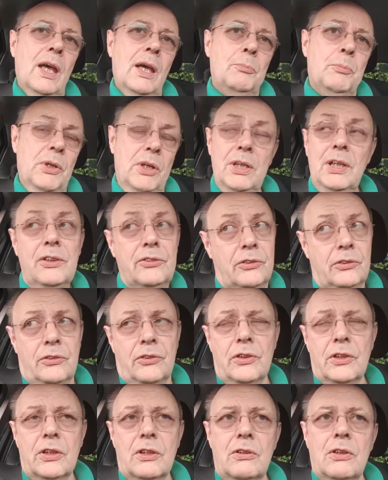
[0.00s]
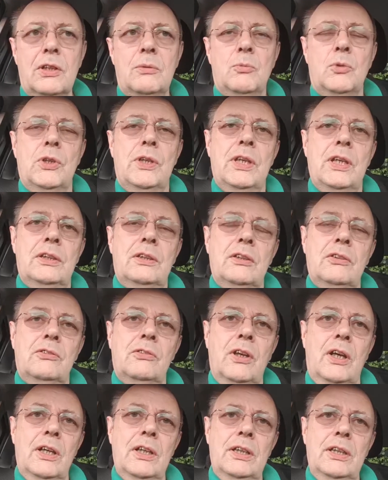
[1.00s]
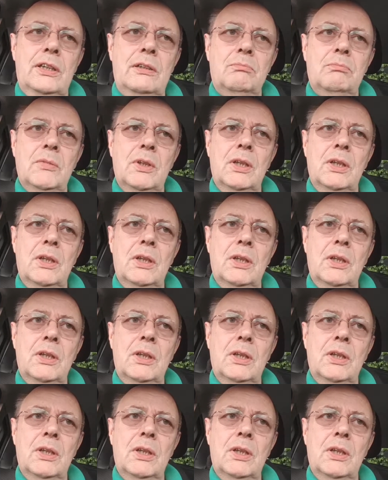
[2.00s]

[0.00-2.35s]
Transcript: But I listened to the guy and what he had to say,